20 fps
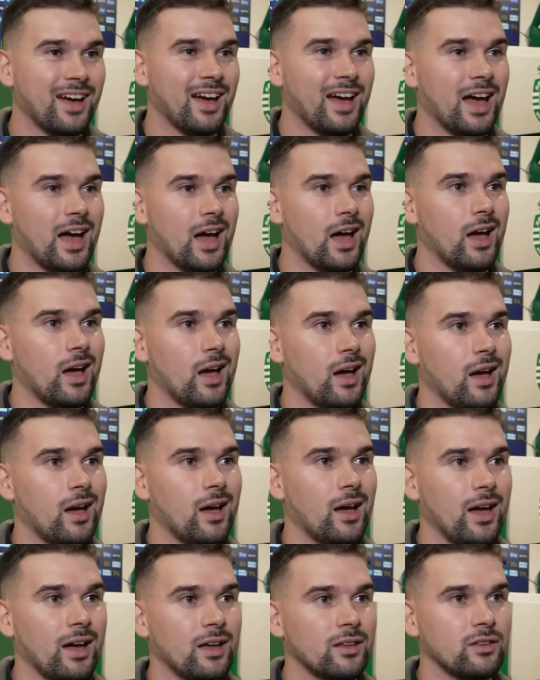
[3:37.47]

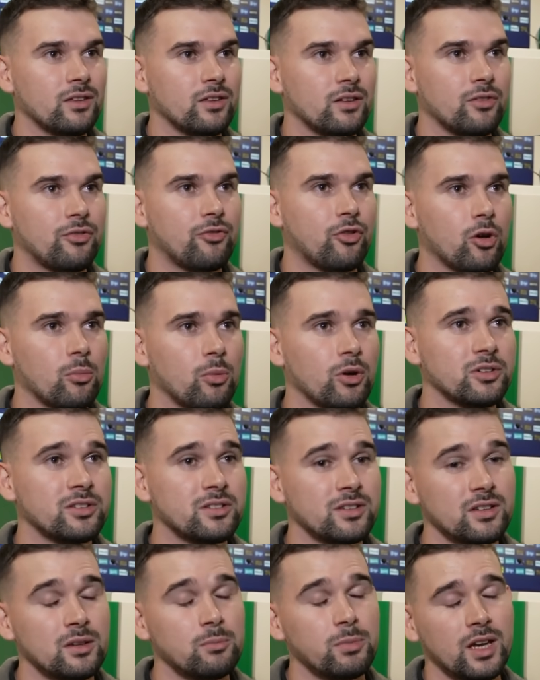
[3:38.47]
And
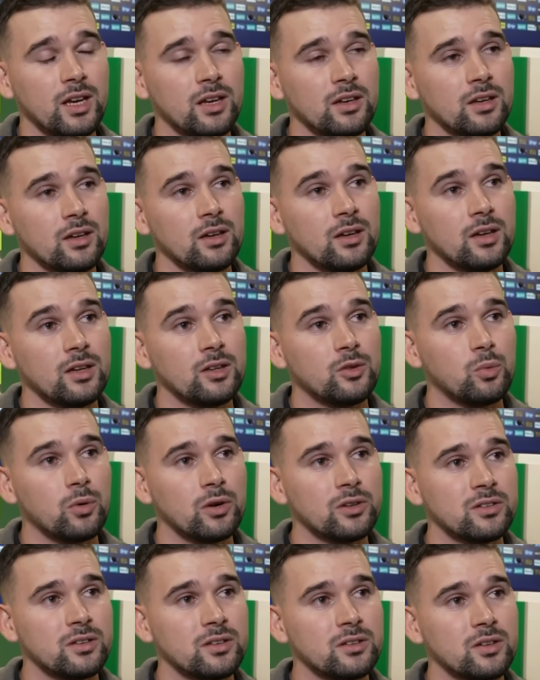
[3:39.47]
foremost, in the beginning, it
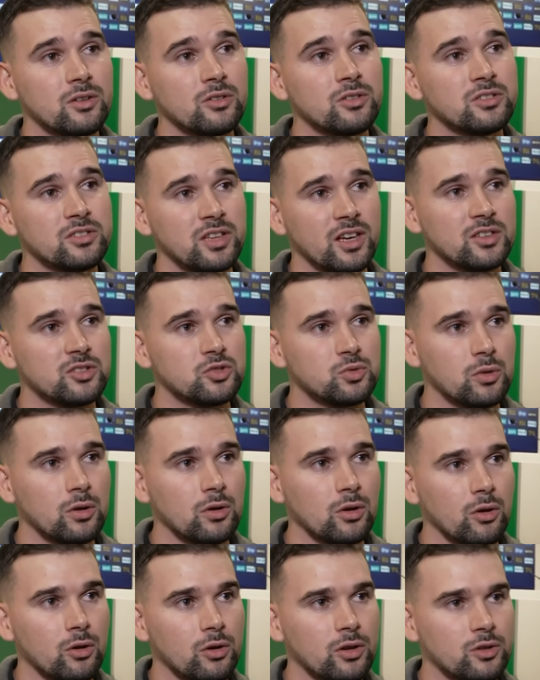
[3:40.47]
wasn't
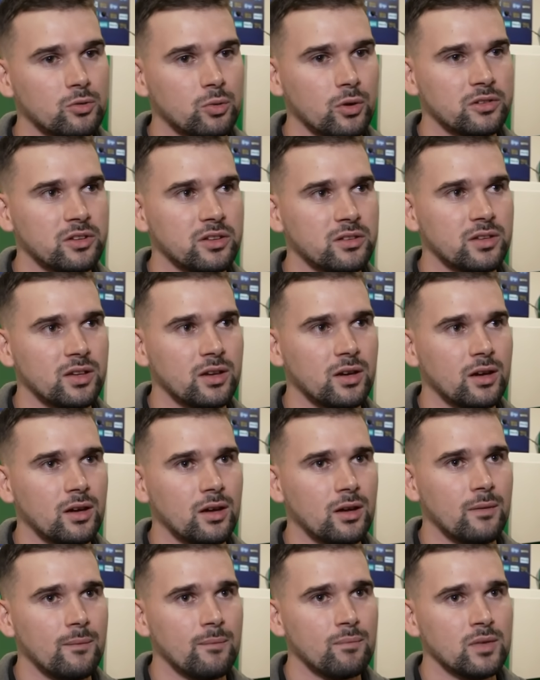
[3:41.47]
consensual, or it wasn't
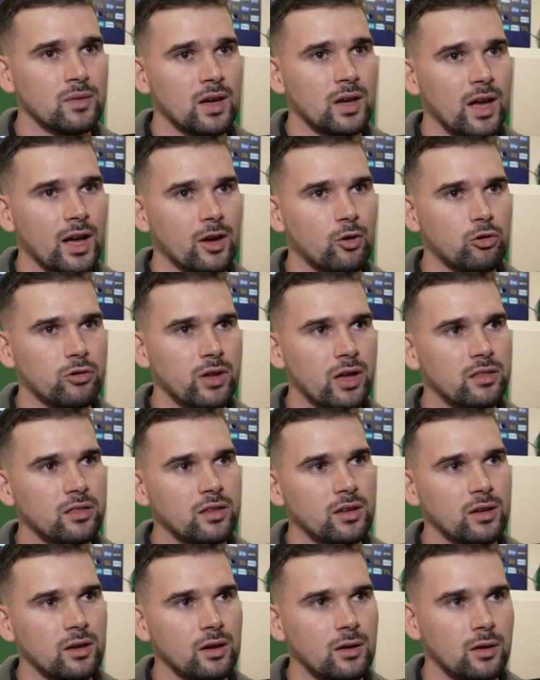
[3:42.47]
a good
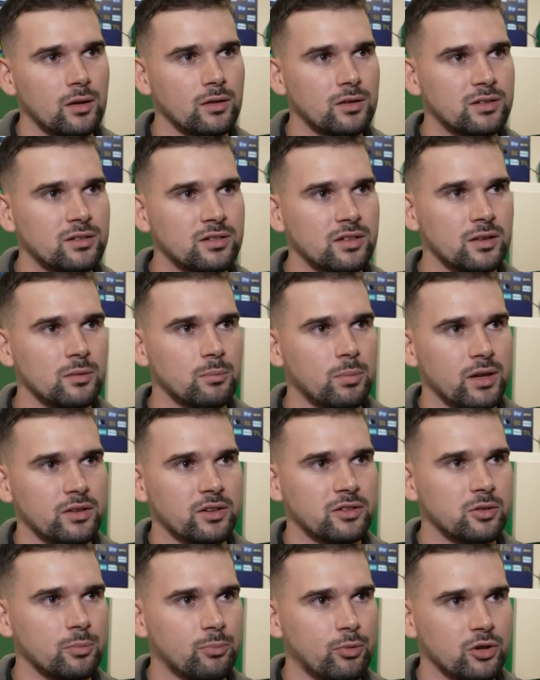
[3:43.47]
idea seen by
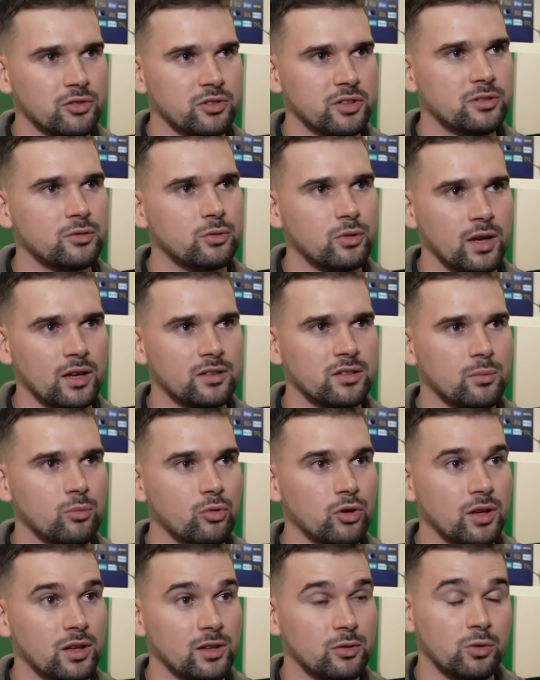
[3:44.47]
the supporters to get
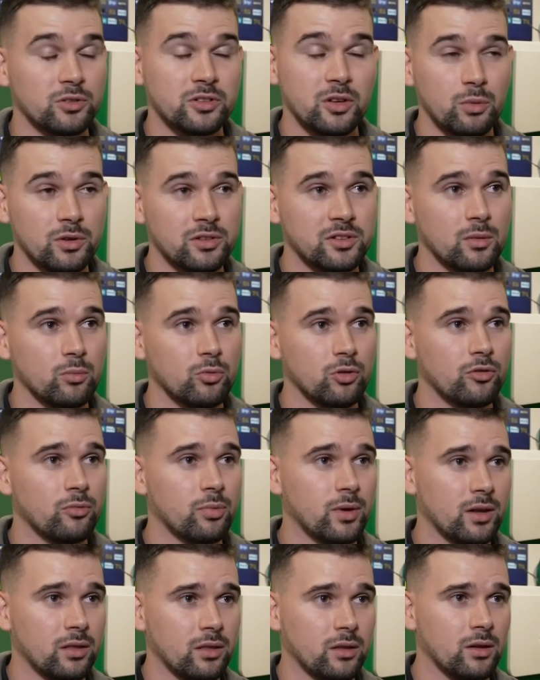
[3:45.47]
Amorim. It was a risky move
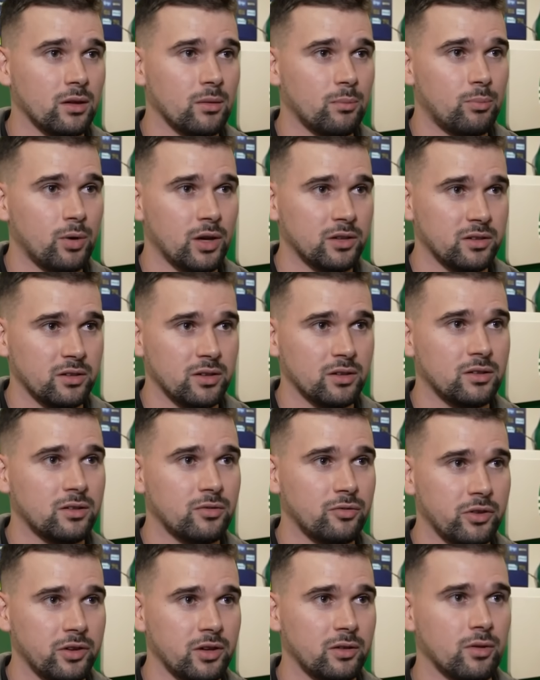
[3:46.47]
by the president,
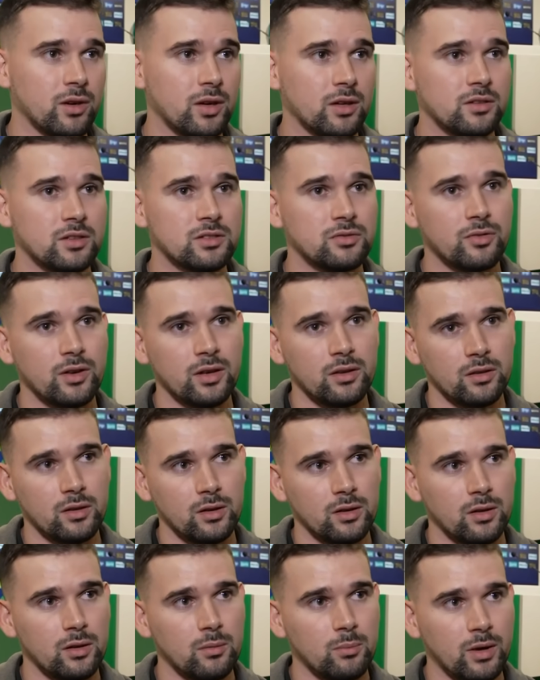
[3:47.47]
Frederico
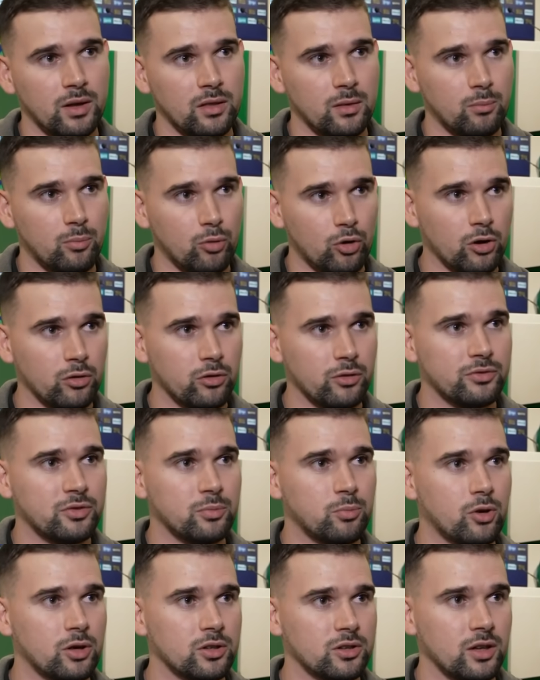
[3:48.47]
Varandas, by the board of
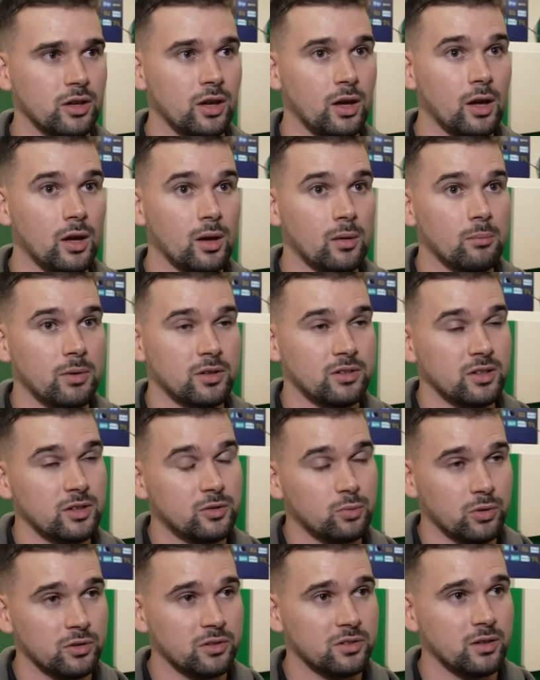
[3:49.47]
Sporting, but
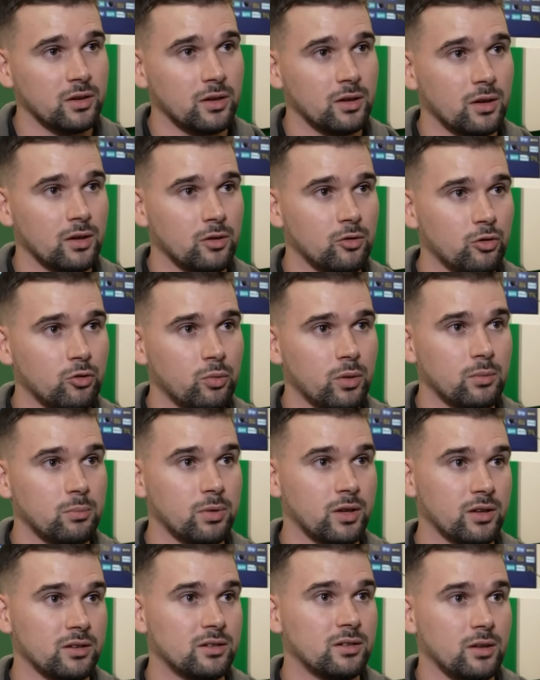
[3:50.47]
it was a good one
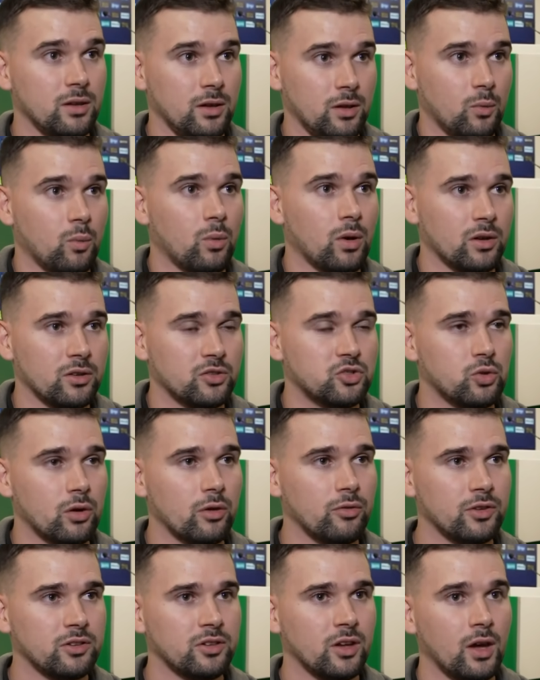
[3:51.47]
because he won
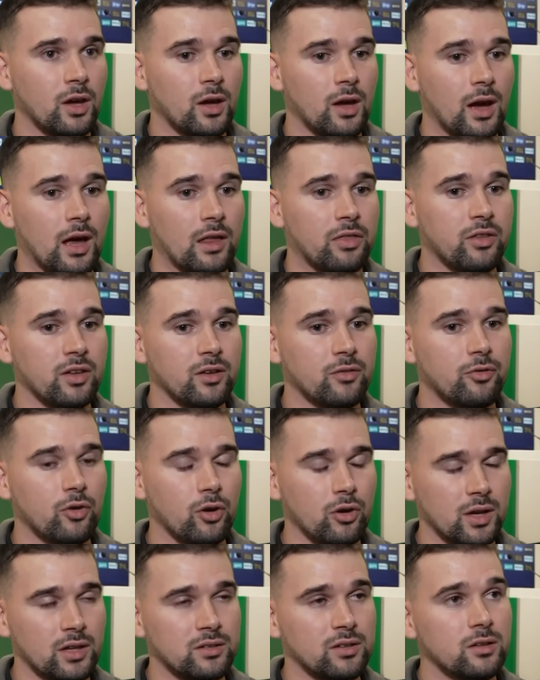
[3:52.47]
trophies. I think for
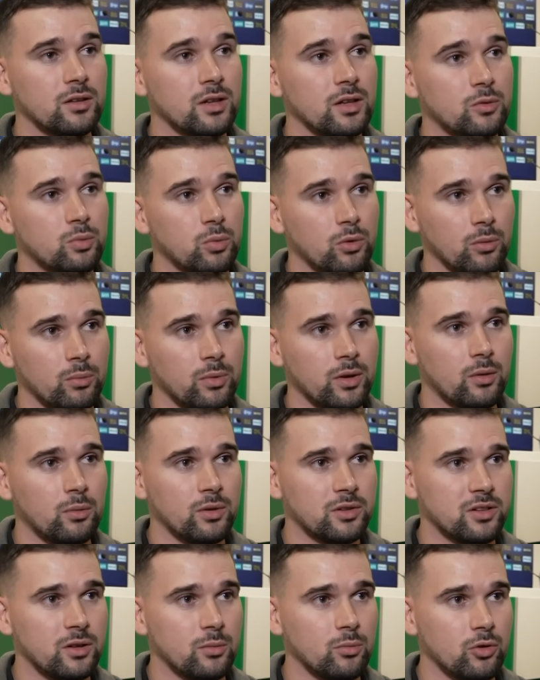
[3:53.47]
United, it will be a
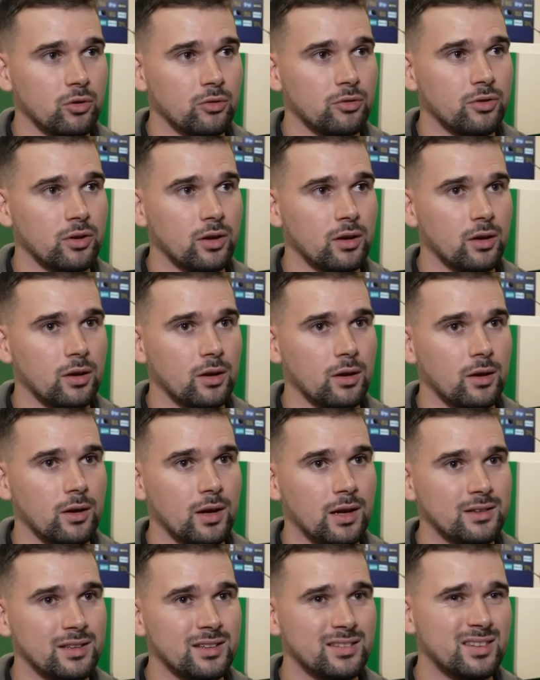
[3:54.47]
risky move.
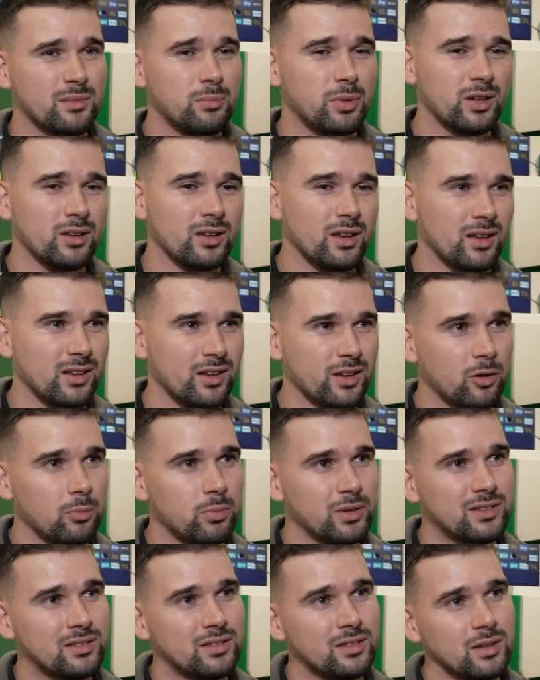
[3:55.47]
And it's a little
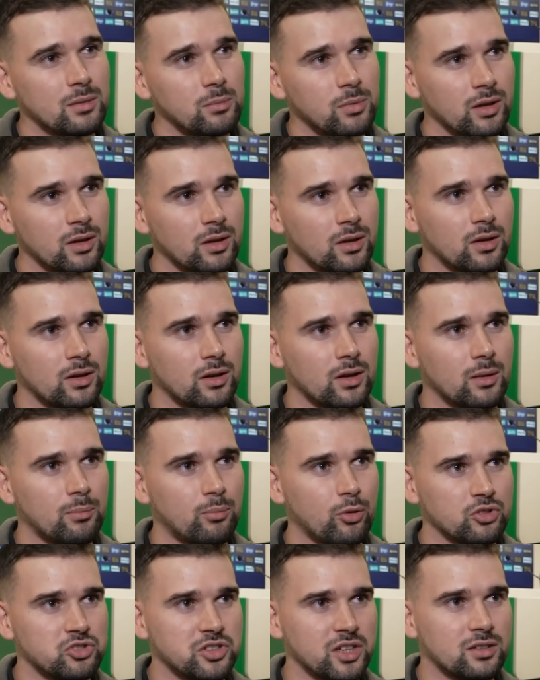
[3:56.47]
bit similar
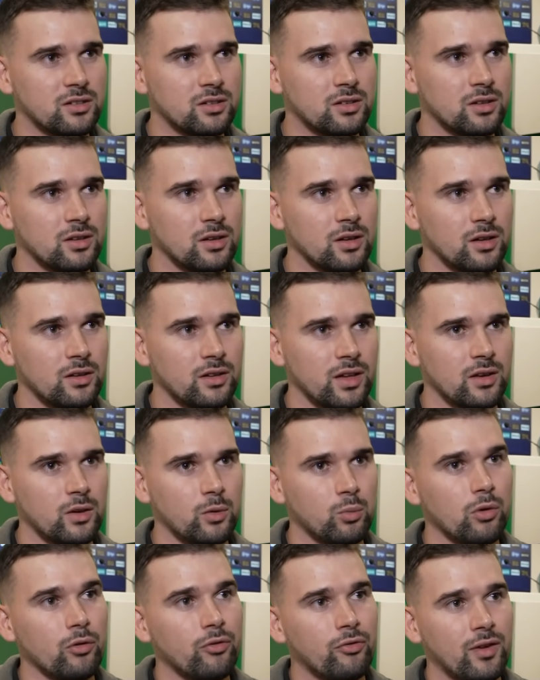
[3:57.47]
project that you
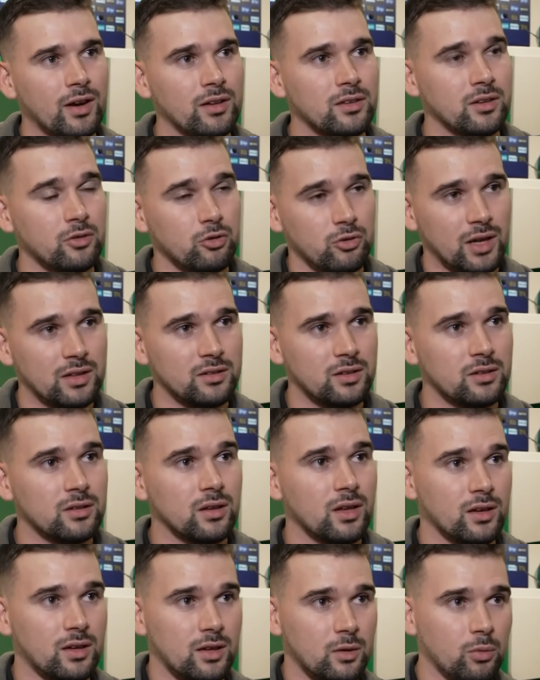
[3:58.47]
will find in United,
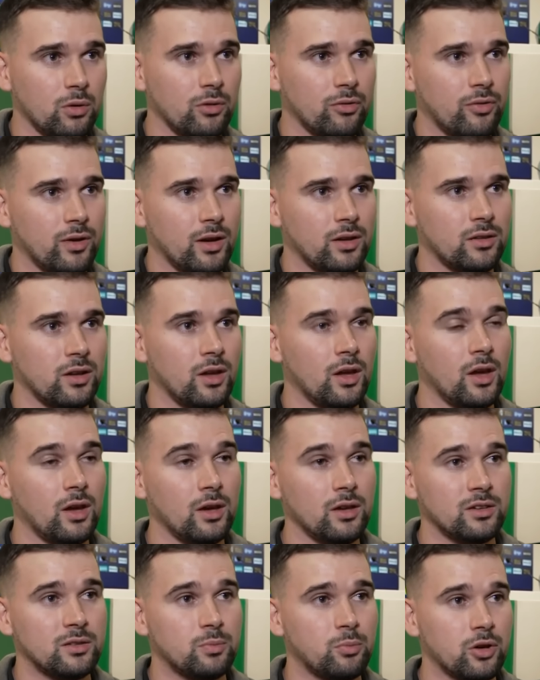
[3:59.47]
like you will find
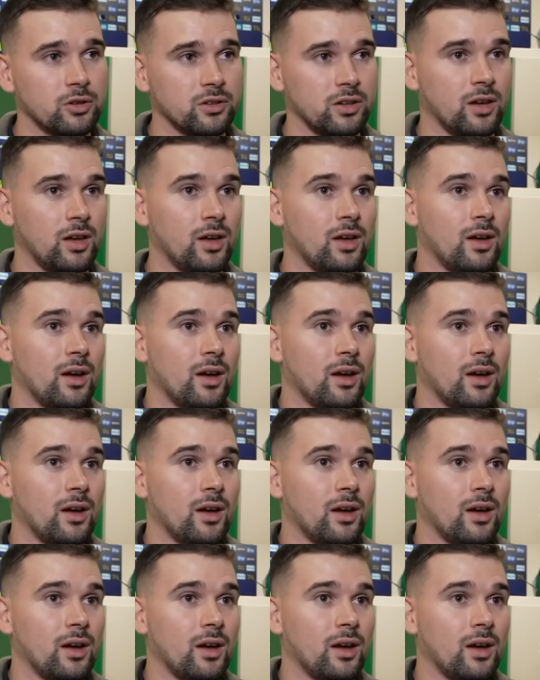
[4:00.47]
in Sporting.